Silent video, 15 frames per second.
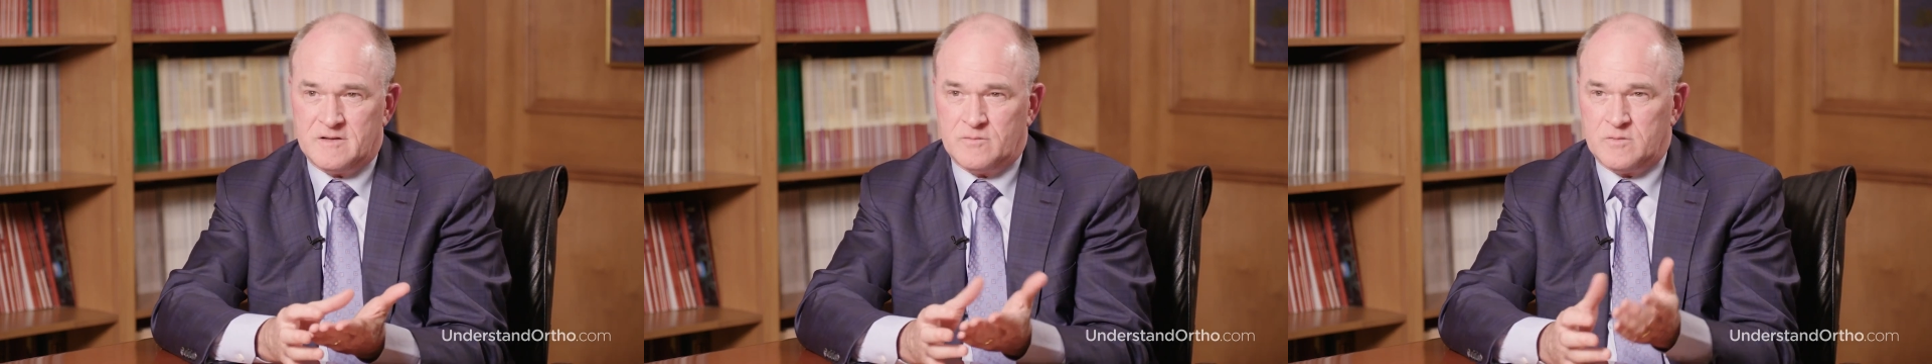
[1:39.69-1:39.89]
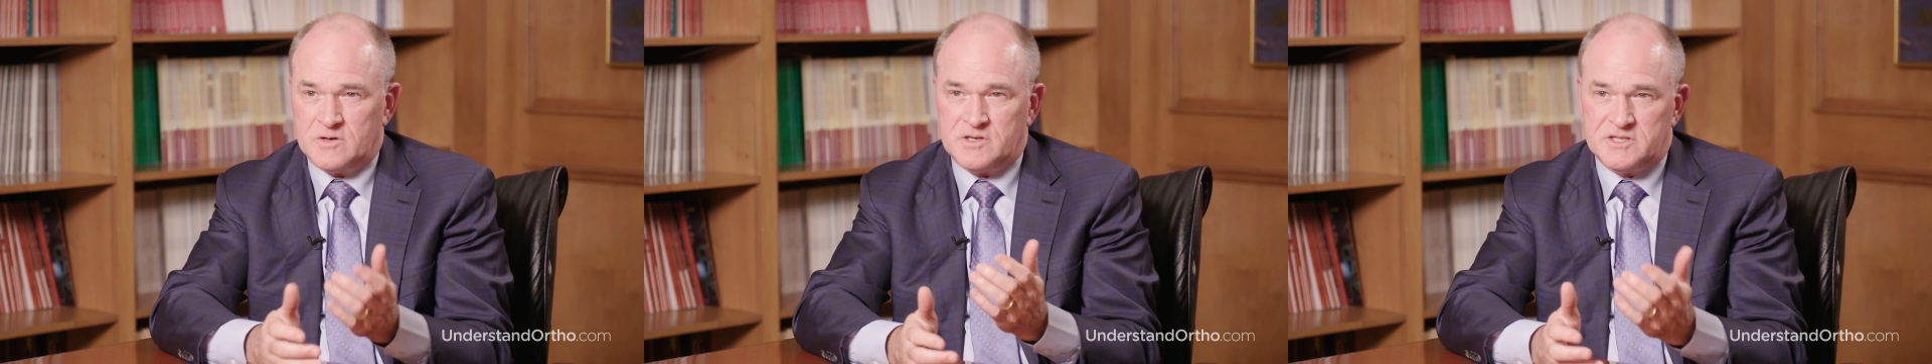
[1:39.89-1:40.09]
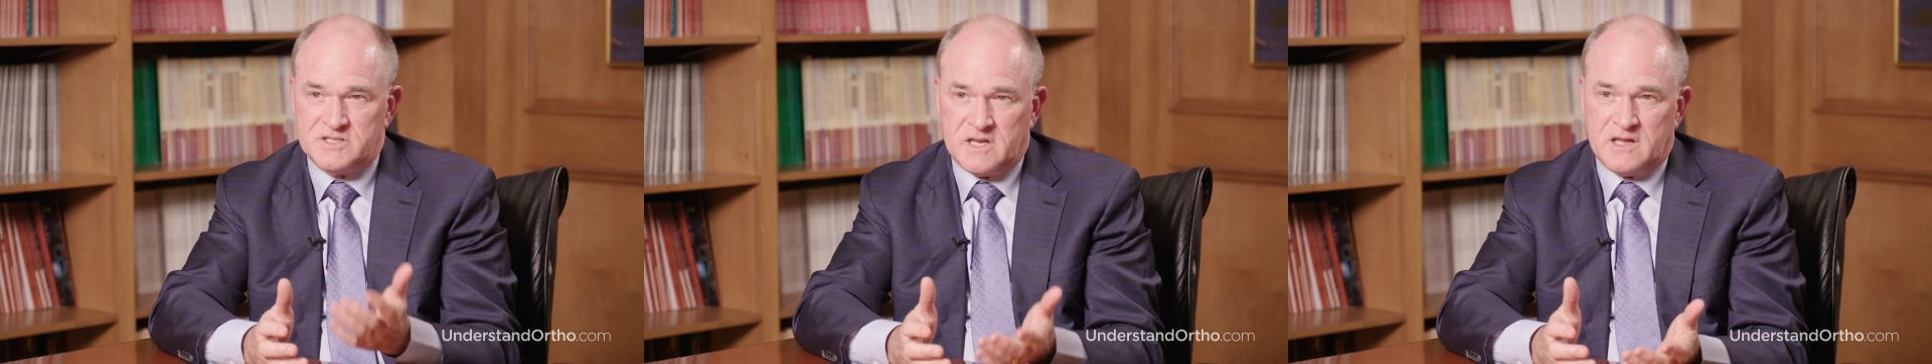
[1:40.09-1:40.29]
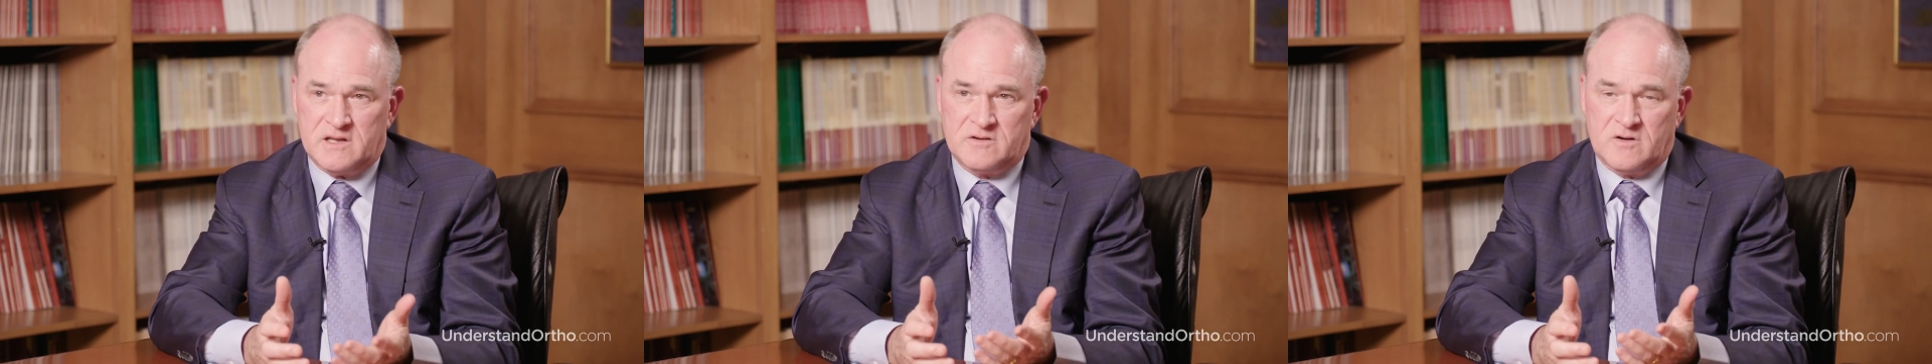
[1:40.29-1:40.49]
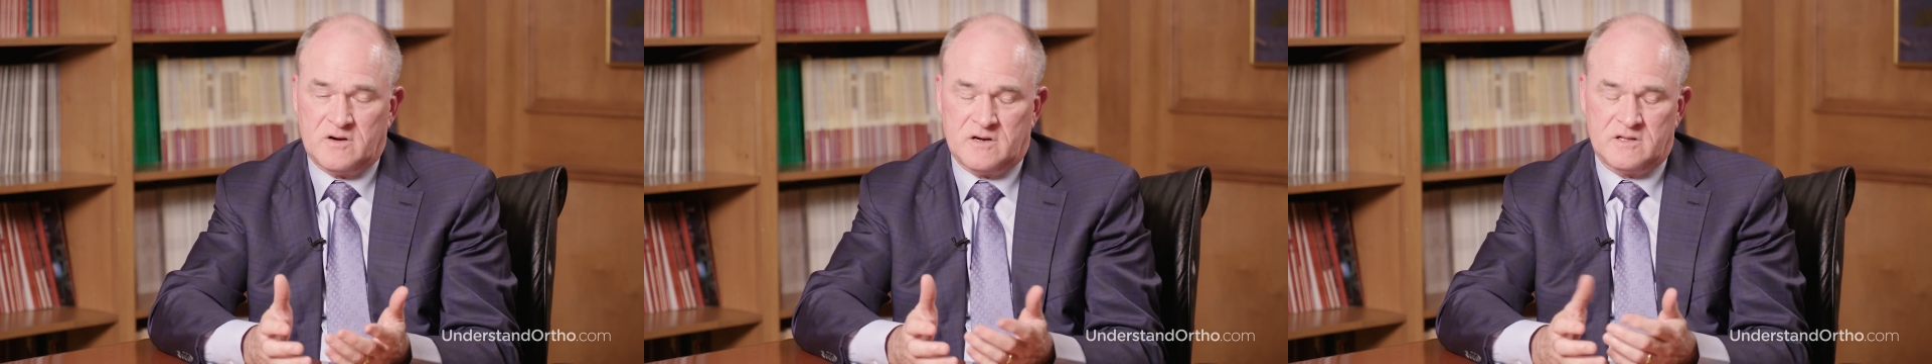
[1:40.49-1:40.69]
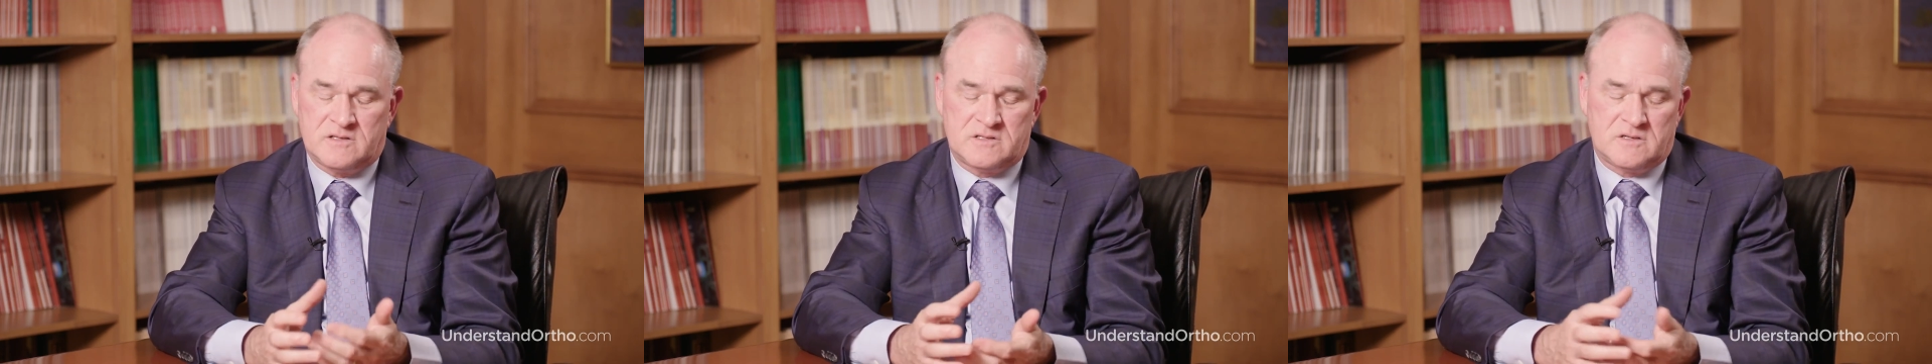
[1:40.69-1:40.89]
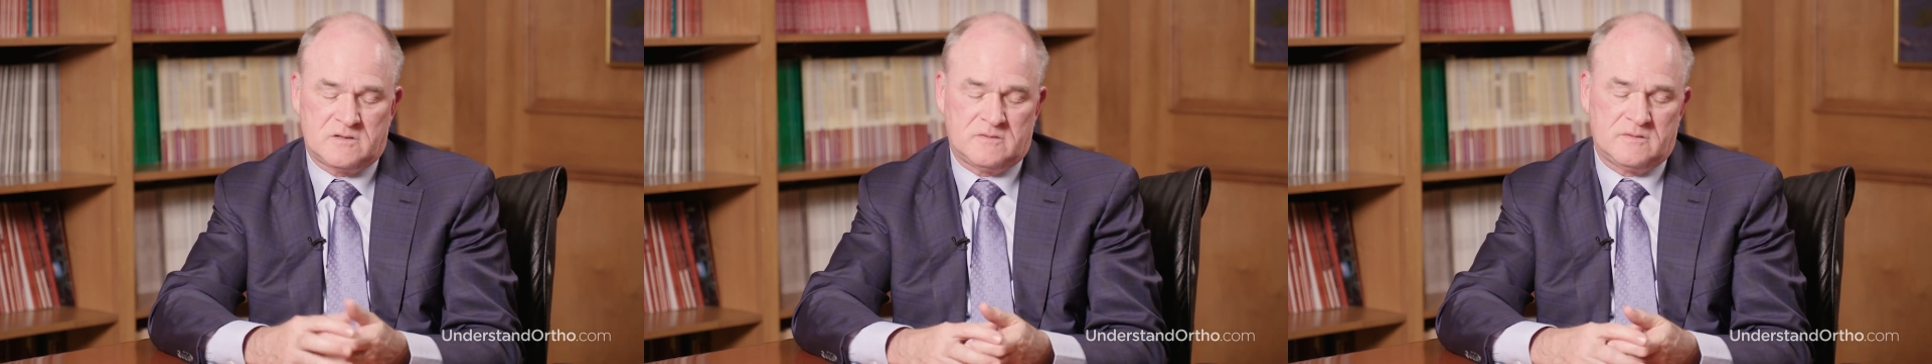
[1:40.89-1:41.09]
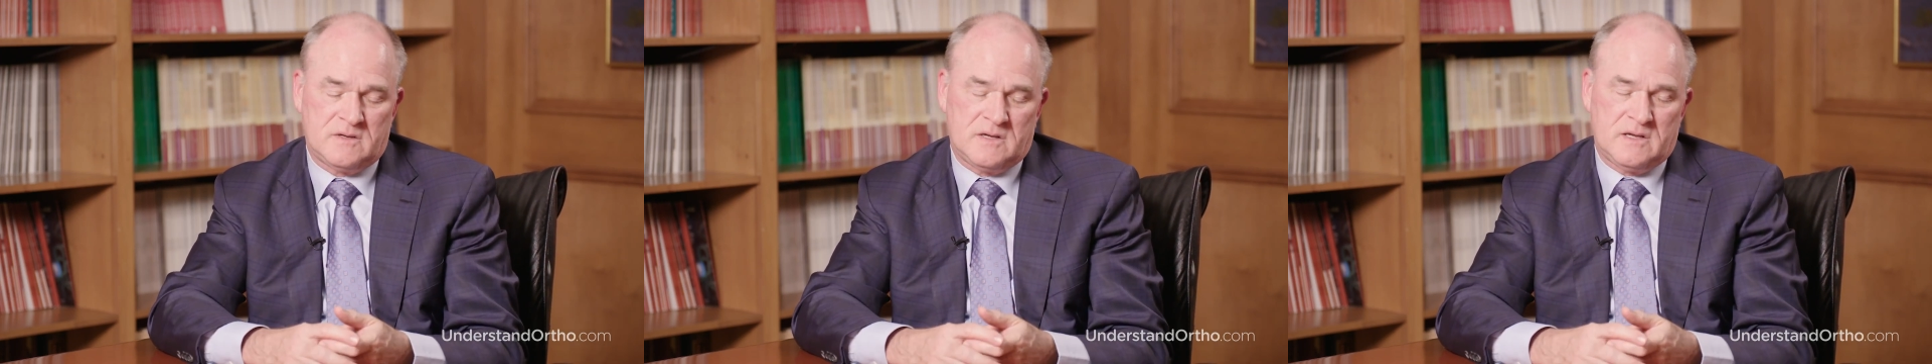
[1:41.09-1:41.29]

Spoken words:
when you stand on it. So